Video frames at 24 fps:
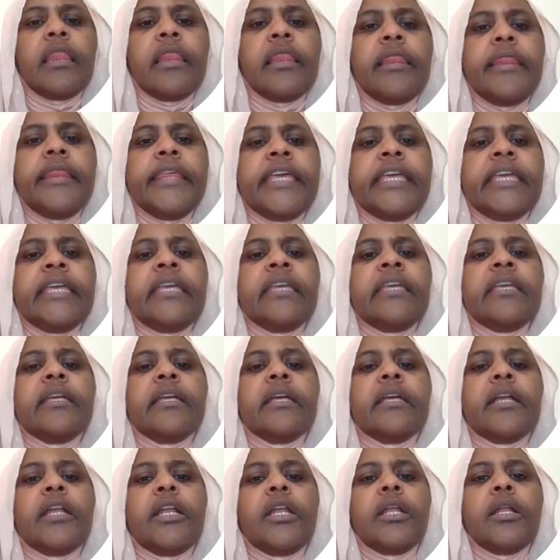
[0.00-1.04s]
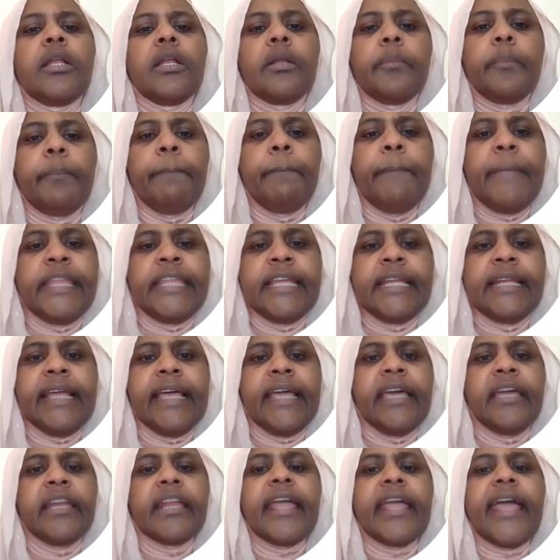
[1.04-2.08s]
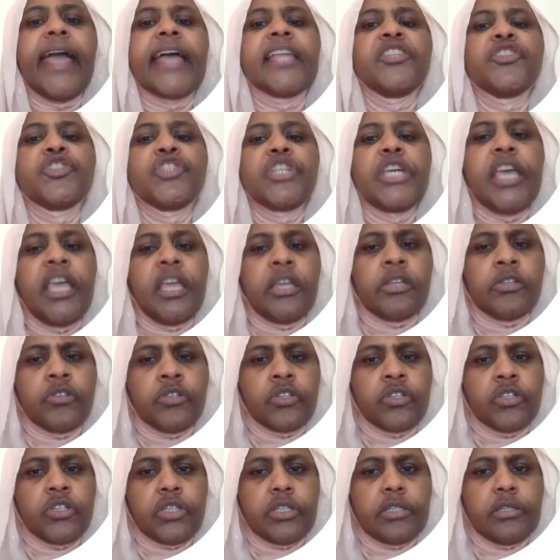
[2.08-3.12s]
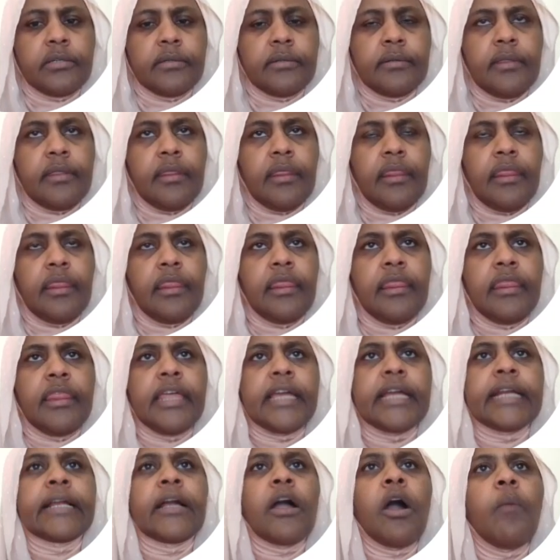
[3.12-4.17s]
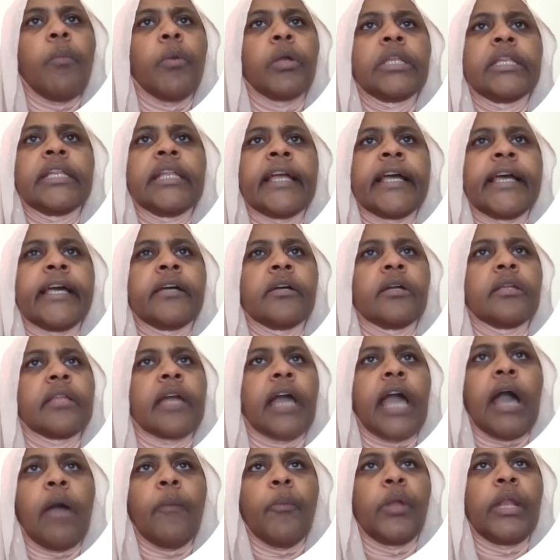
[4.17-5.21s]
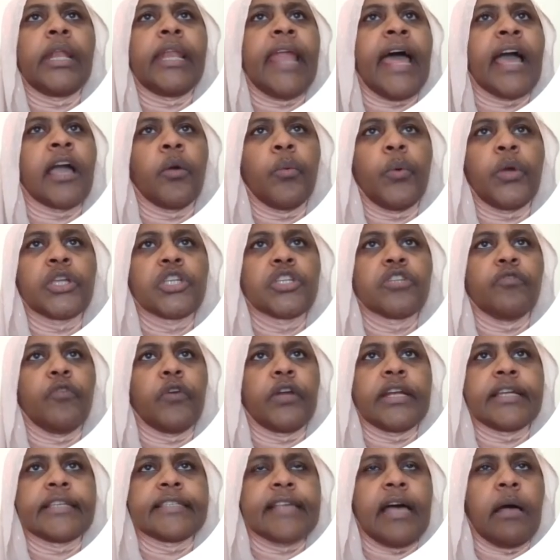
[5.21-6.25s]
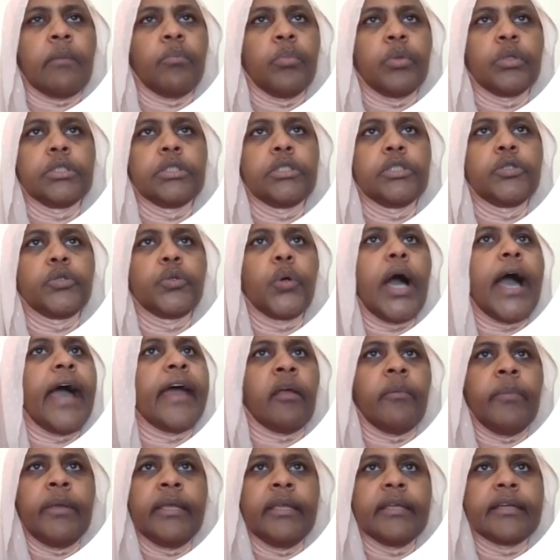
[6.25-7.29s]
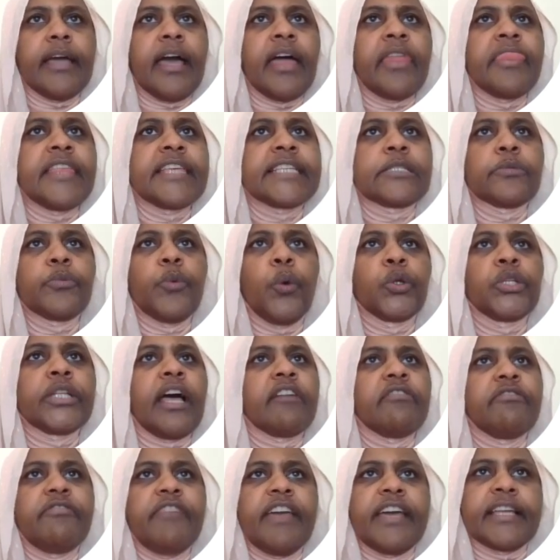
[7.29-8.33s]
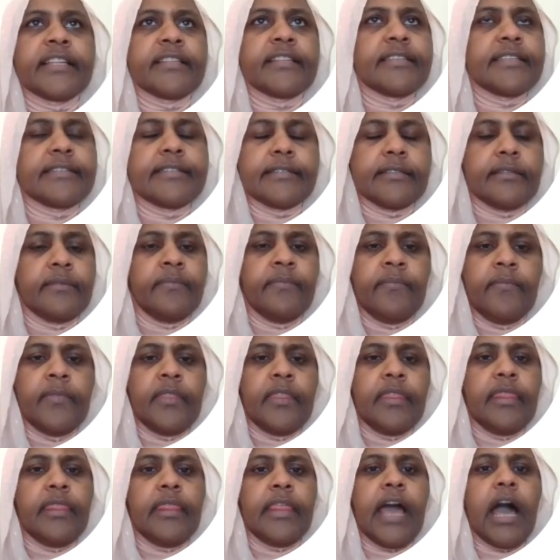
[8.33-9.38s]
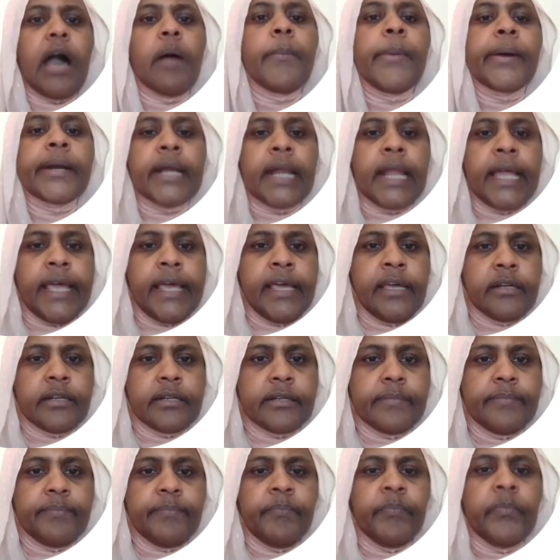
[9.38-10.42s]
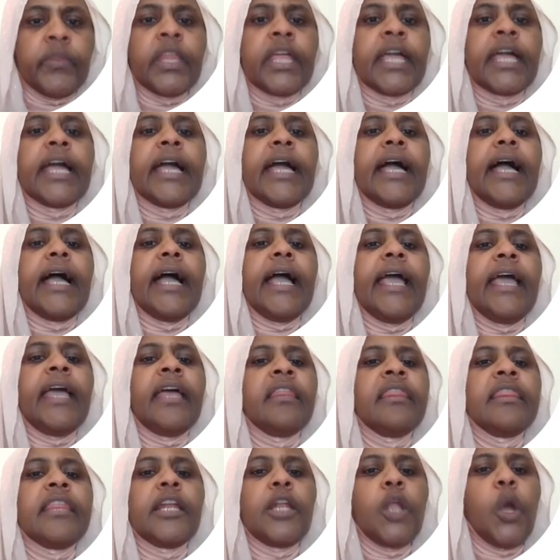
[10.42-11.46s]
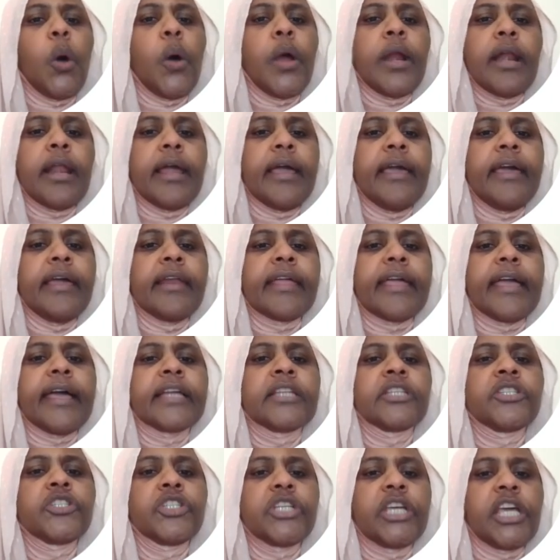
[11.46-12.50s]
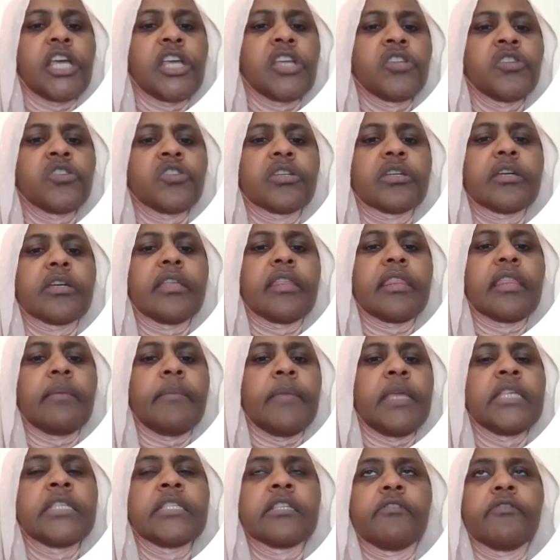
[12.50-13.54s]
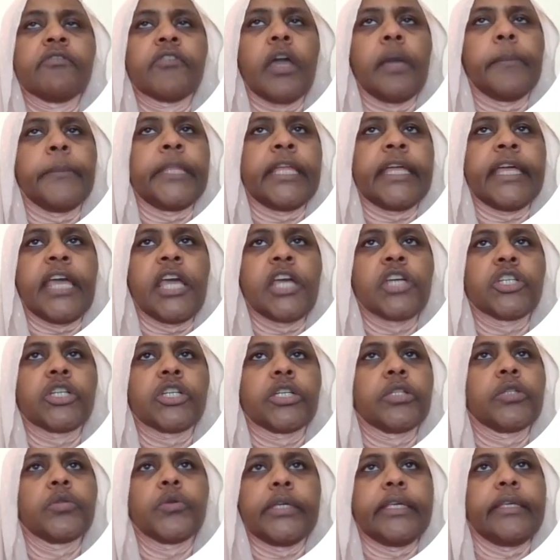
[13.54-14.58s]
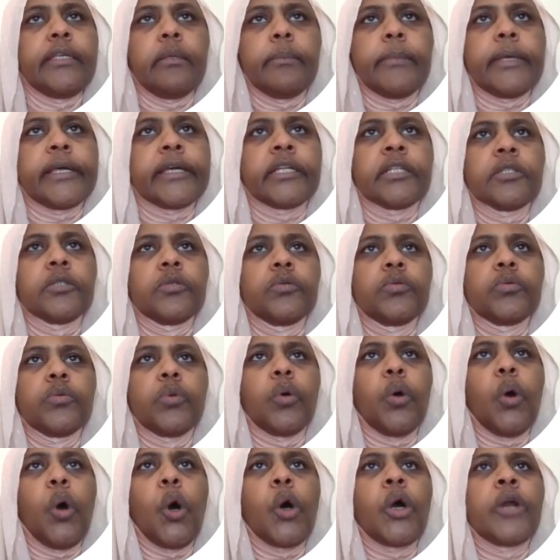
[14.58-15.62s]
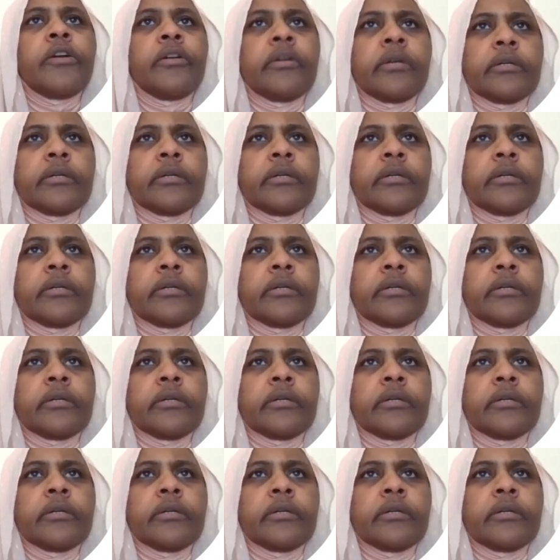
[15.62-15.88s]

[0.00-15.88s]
The middle layer can change the common language, for example, to Arabic, and this won't affect the upper layer. And the lower layer can change the means of communication to email or